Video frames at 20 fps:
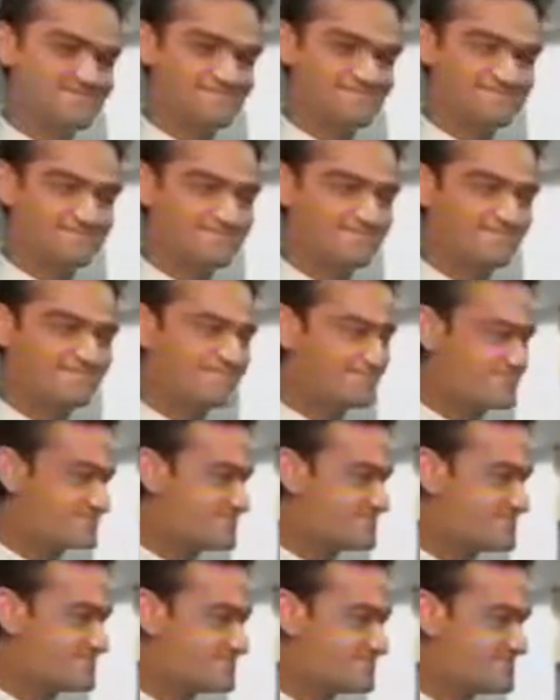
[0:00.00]

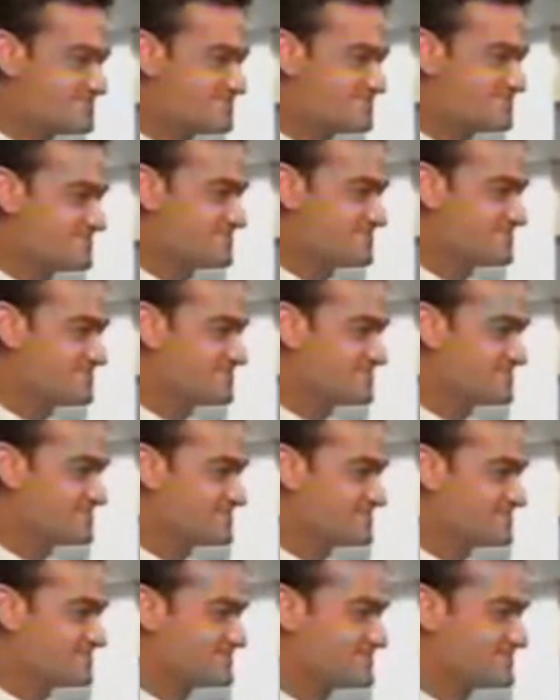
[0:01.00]

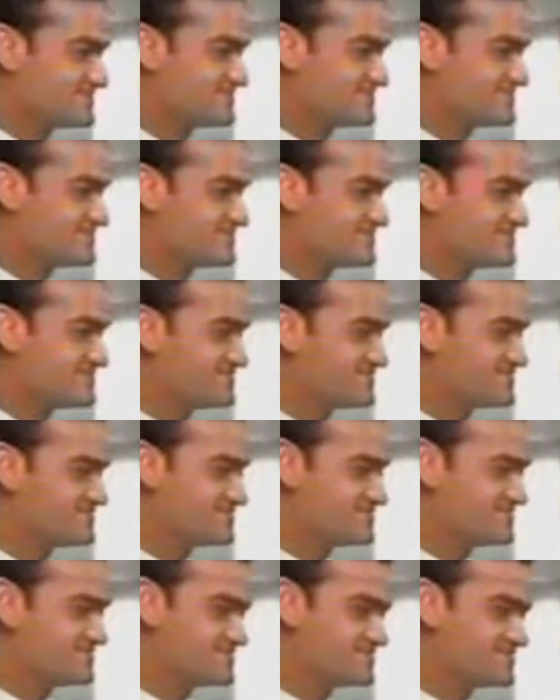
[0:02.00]

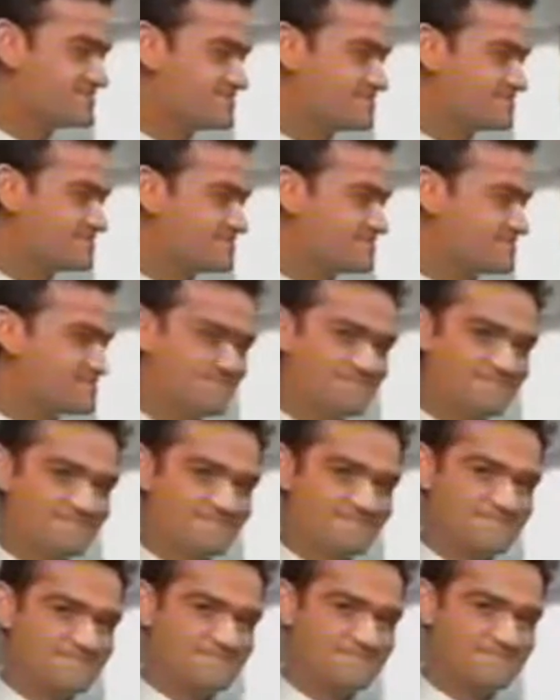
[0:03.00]

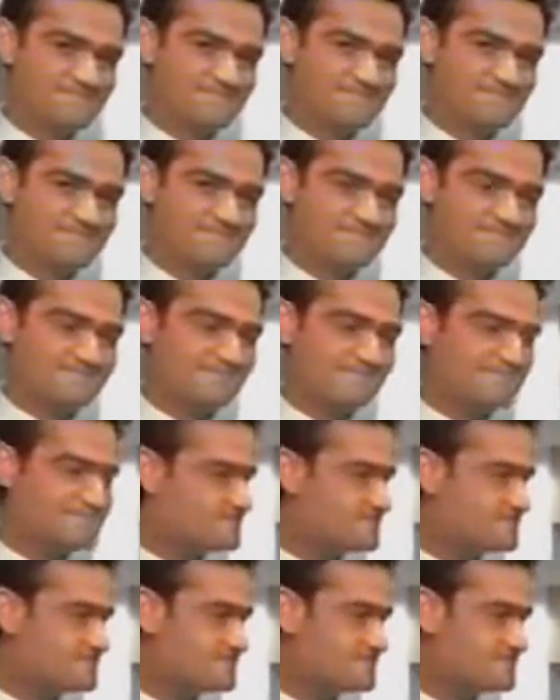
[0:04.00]

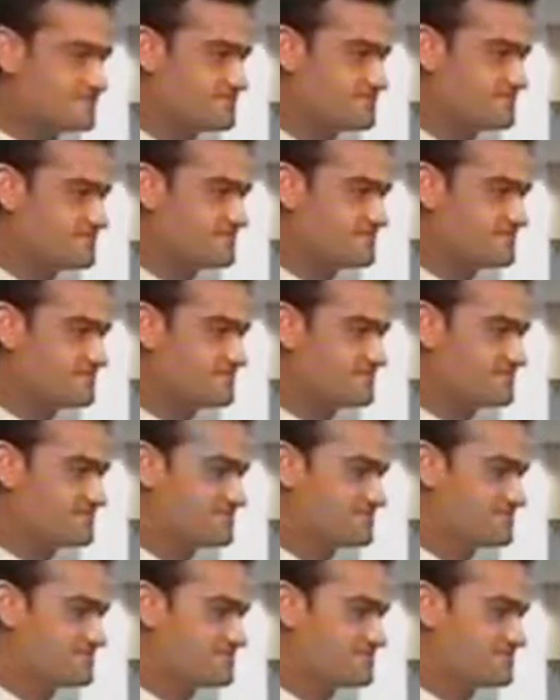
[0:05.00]

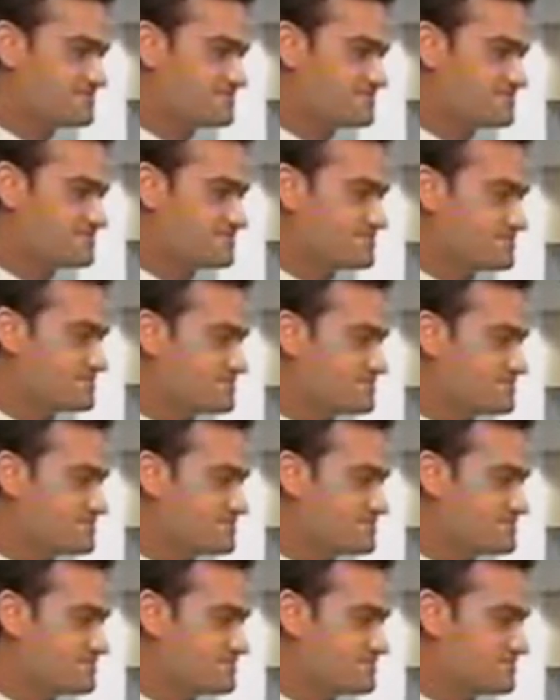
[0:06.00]

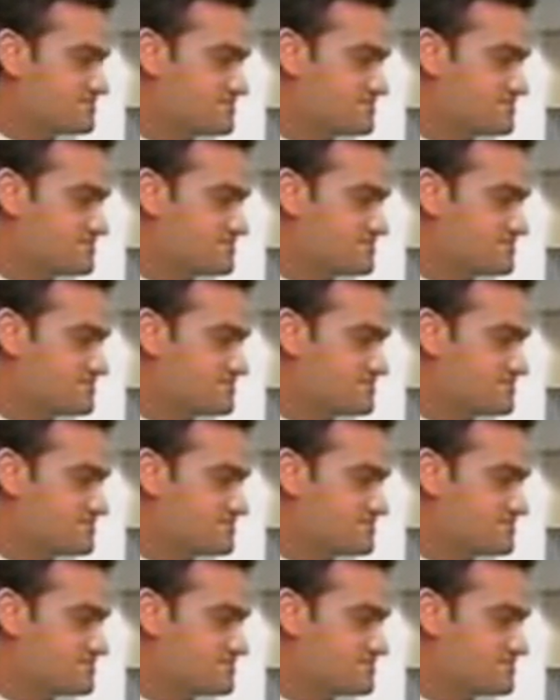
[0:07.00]
No words are spoken by the person on screen.